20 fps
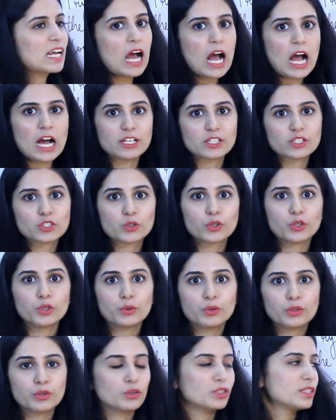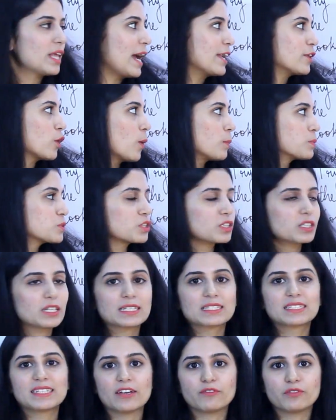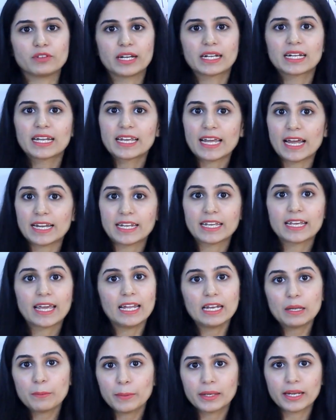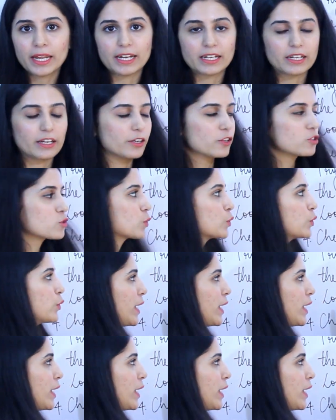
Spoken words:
car", so you know that option is definitely getting eliminated. So you